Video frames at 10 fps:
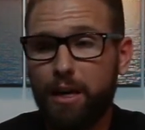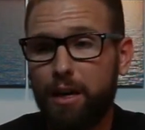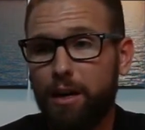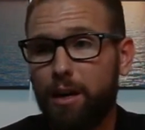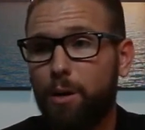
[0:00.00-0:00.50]

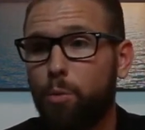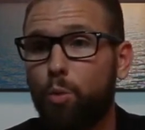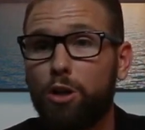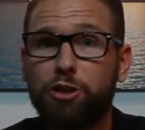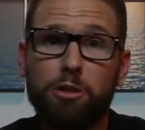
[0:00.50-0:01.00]

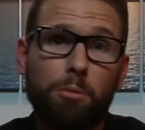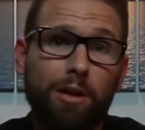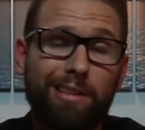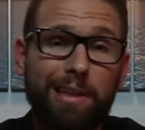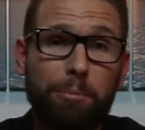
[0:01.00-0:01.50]
what your
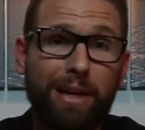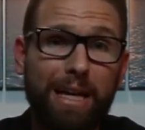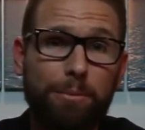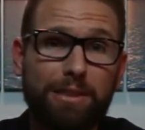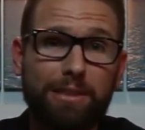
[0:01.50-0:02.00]
monthly
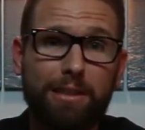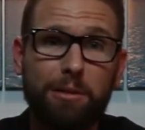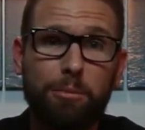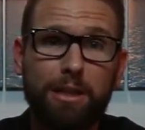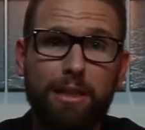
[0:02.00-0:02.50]
payment's going to
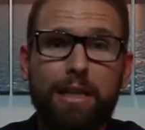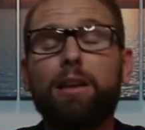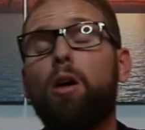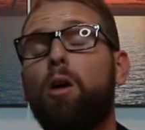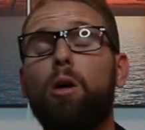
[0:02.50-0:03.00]
be, and
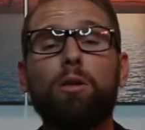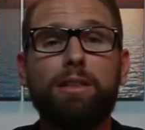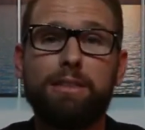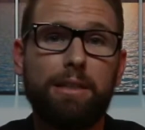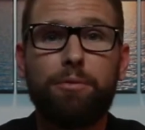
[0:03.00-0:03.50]
all
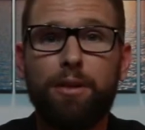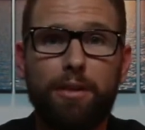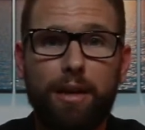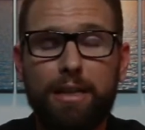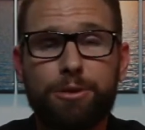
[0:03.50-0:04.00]
these different
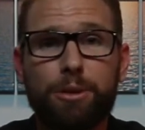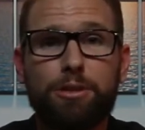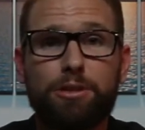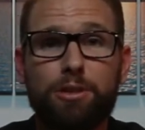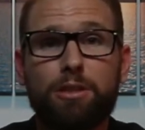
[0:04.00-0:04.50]
things. So
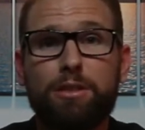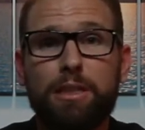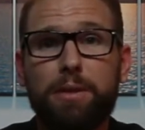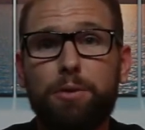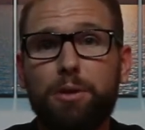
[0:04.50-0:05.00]
it starts to
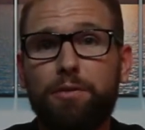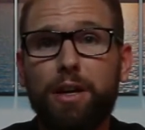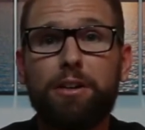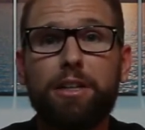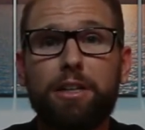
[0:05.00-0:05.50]
give you a
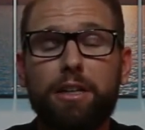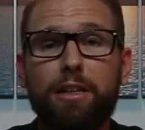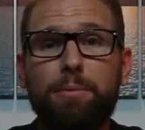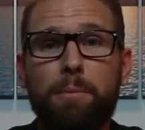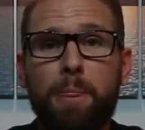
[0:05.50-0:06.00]
very
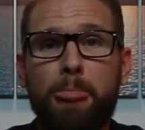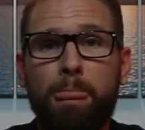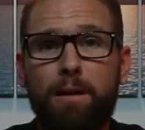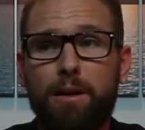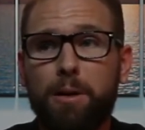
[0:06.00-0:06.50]
good
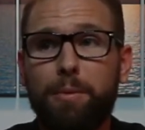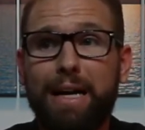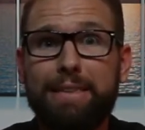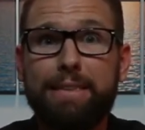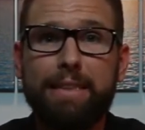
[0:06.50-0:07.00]

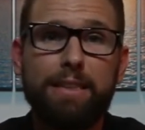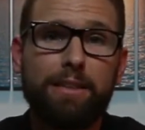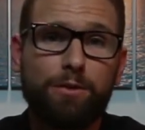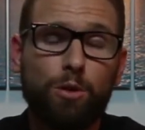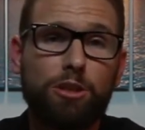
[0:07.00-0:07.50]
idea
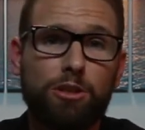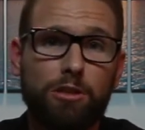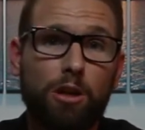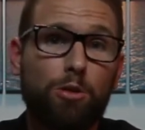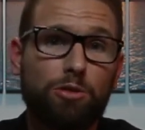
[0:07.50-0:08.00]
of what your
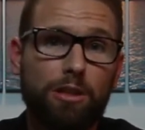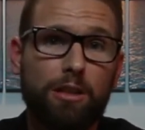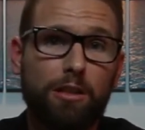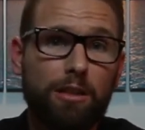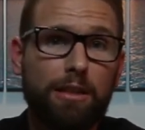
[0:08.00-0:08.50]
loan's going
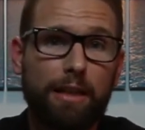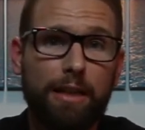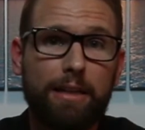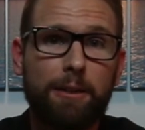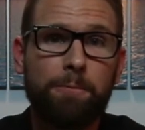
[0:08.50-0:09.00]
to look
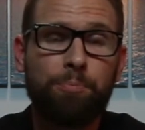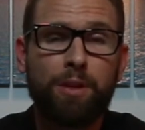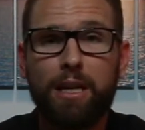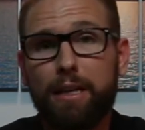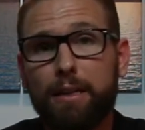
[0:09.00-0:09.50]
like.
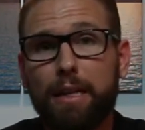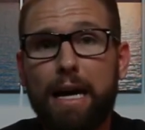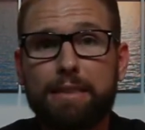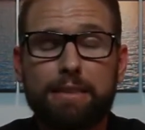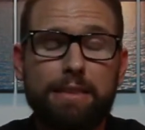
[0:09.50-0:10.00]
And then
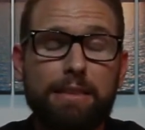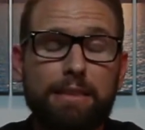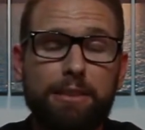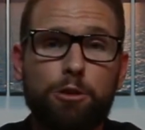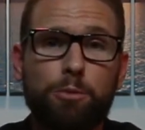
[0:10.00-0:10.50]
lastly, the
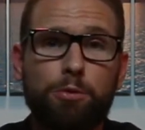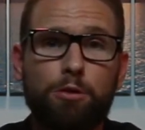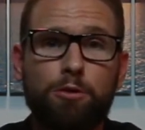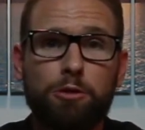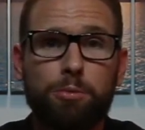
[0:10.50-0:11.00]
DU
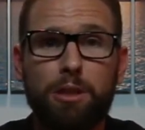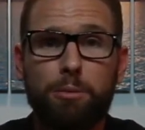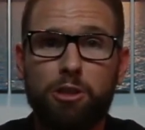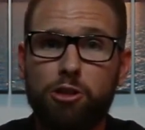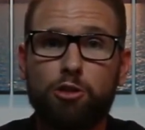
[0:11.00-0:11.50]
approval is pretty
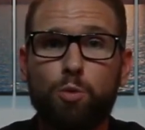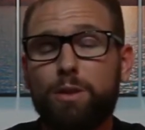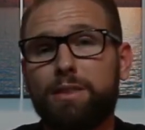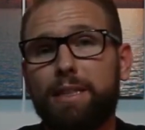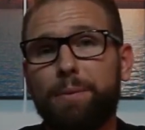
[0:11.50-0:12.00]
much just
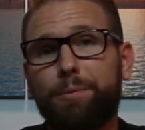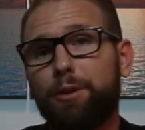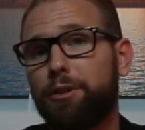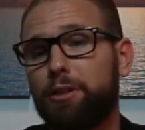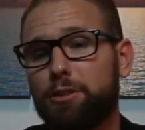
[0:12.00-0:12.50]
one step
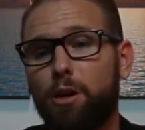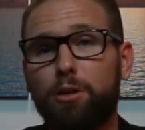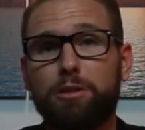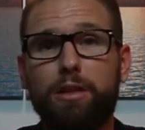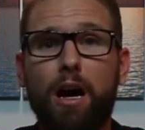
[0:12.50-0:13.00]
further. It's all
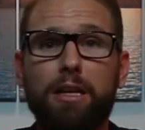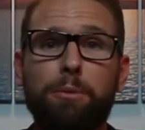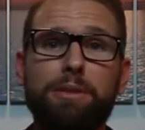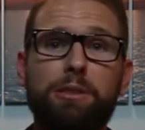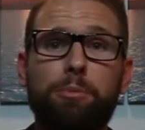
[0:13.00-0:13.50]
those
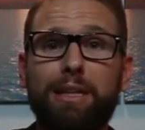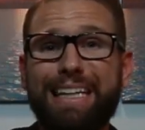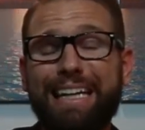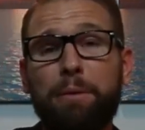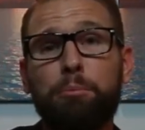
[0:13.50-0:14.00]
documents
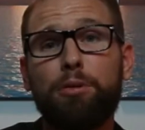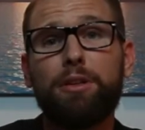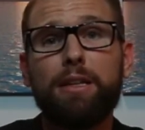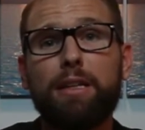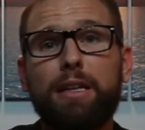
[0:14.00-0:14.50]
being
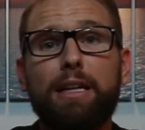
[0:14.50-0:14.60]
inputted